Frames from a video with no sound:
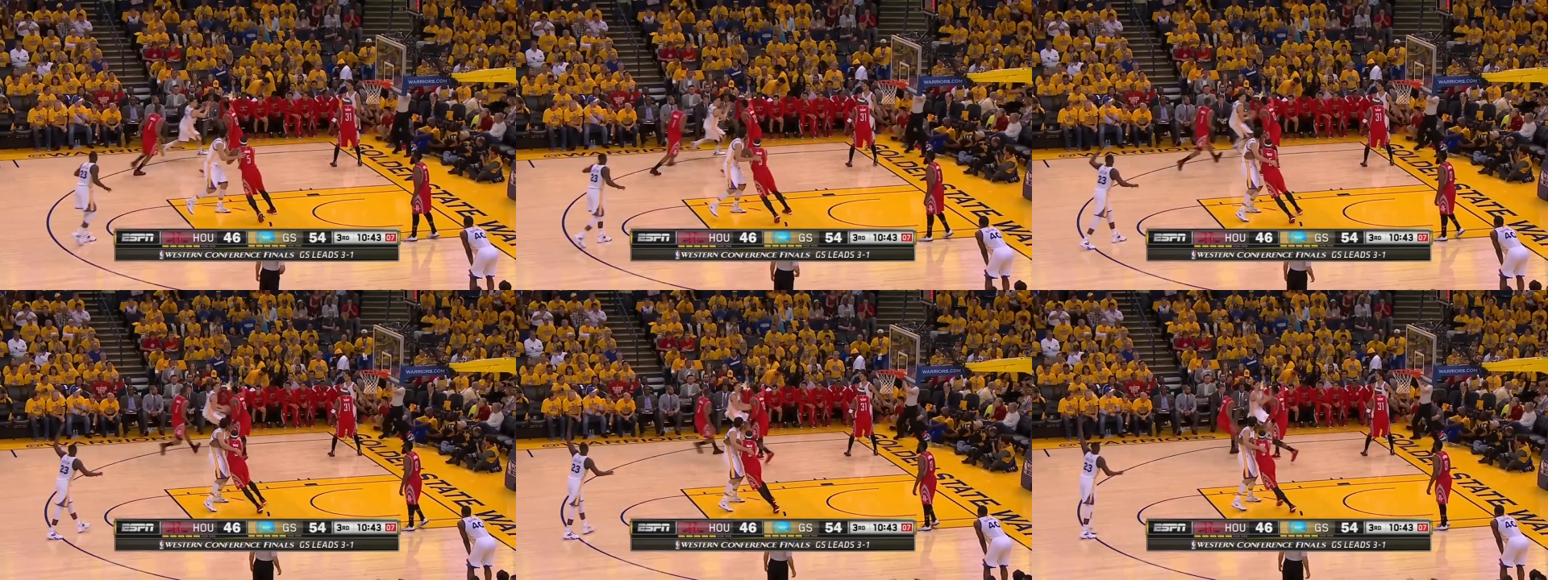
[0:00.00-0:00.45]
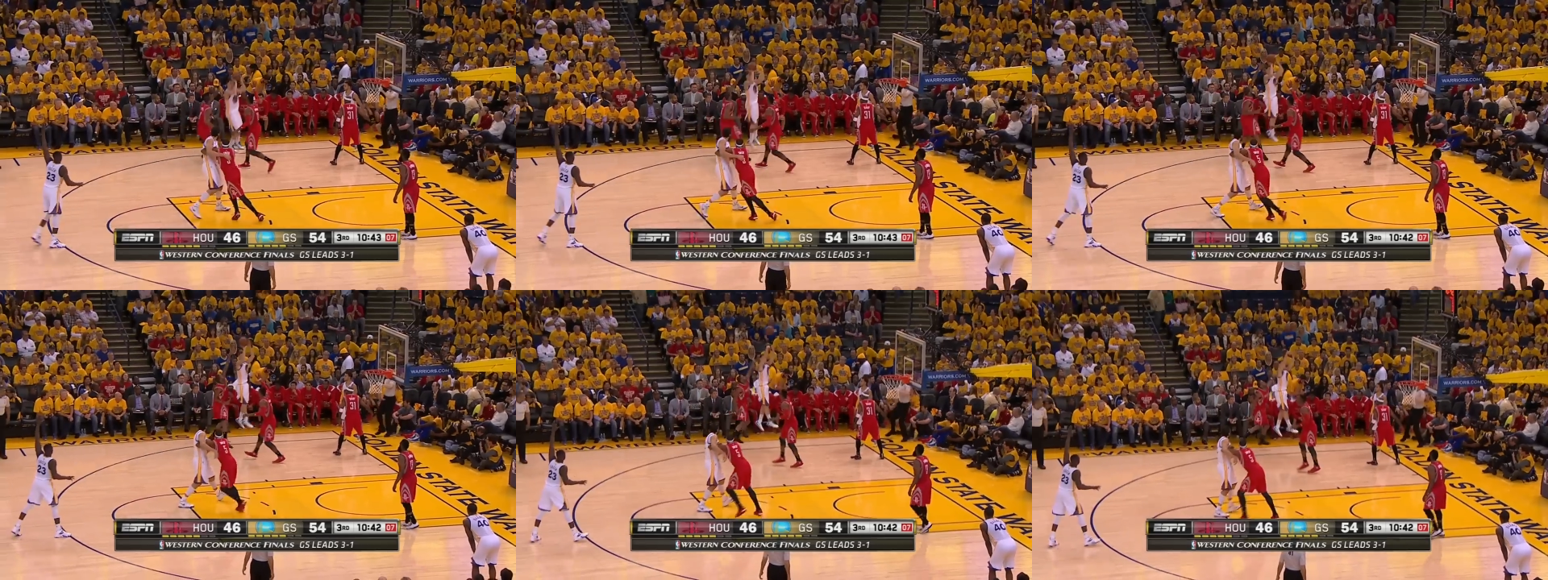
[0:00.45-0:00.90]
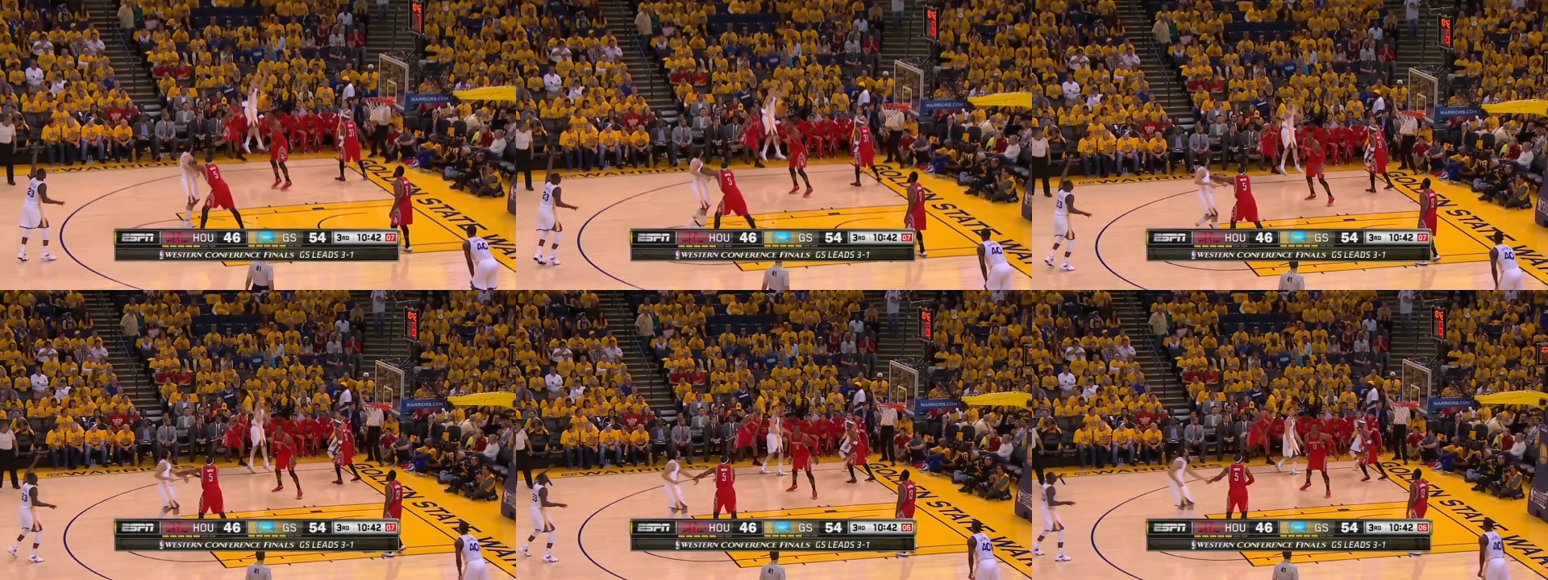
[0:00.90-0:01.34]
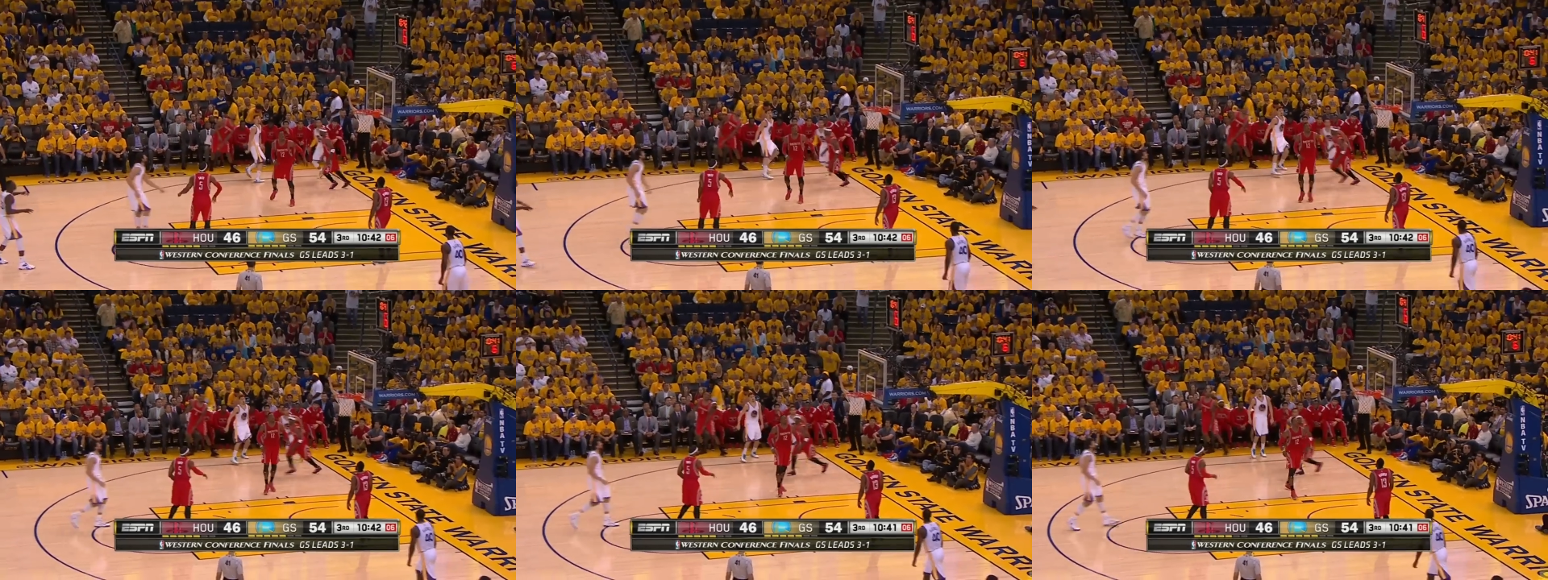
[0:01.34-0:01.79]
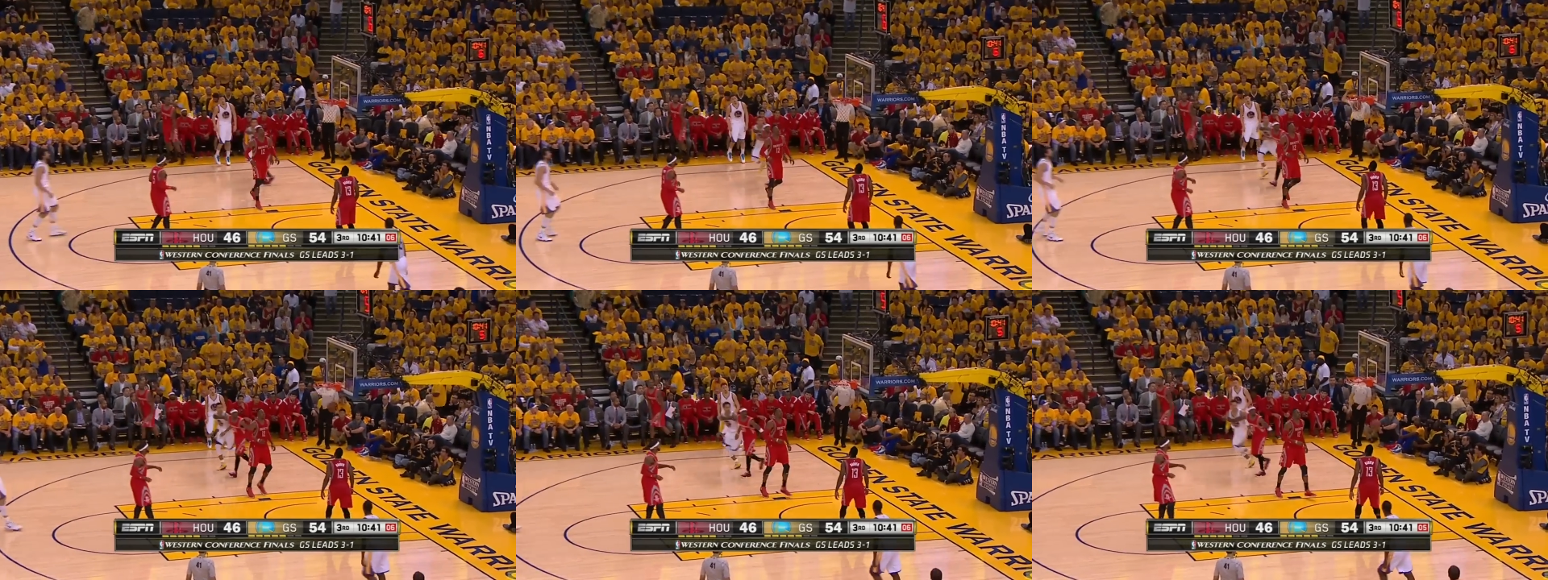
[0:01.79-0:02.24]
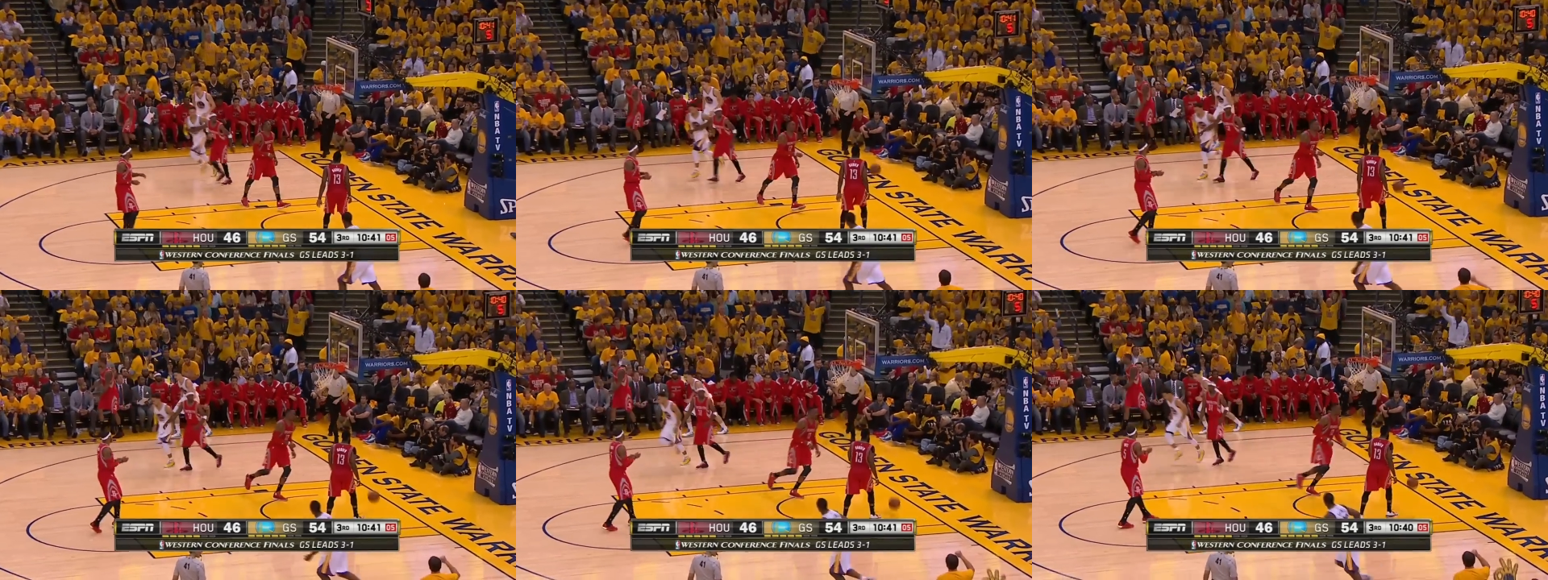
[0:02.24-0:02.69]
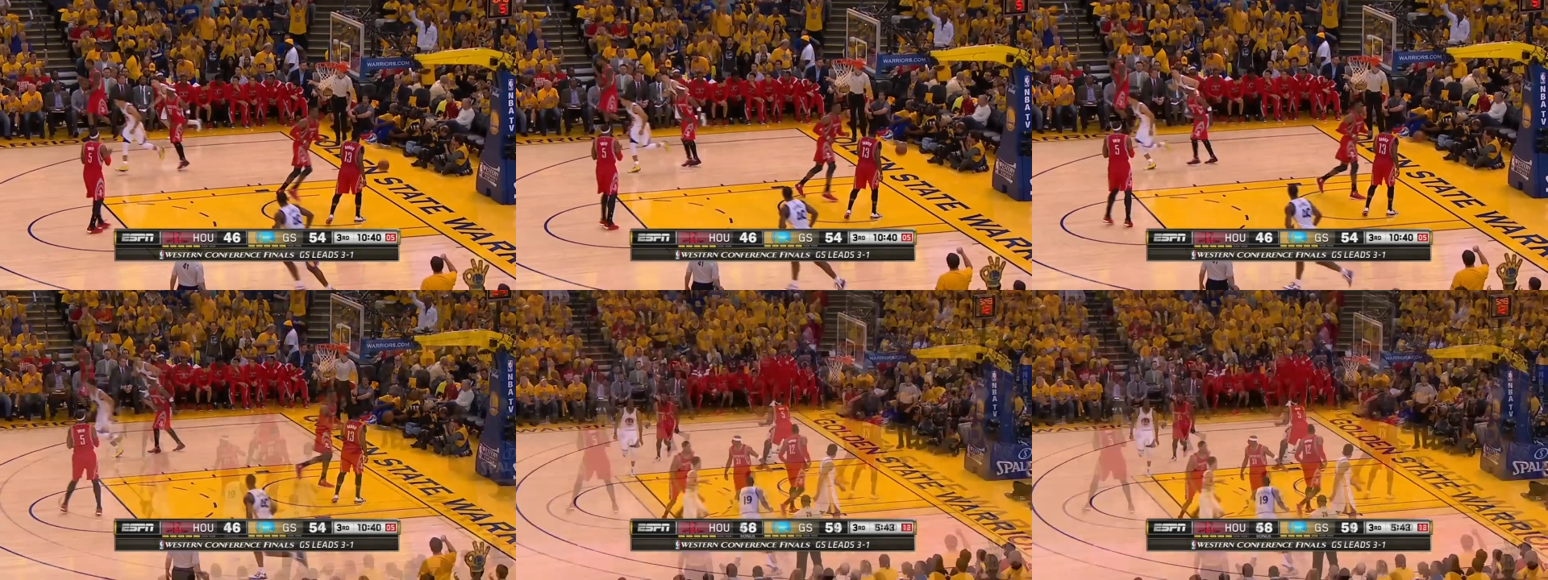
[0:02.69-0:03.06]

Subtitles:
(no speaker visible)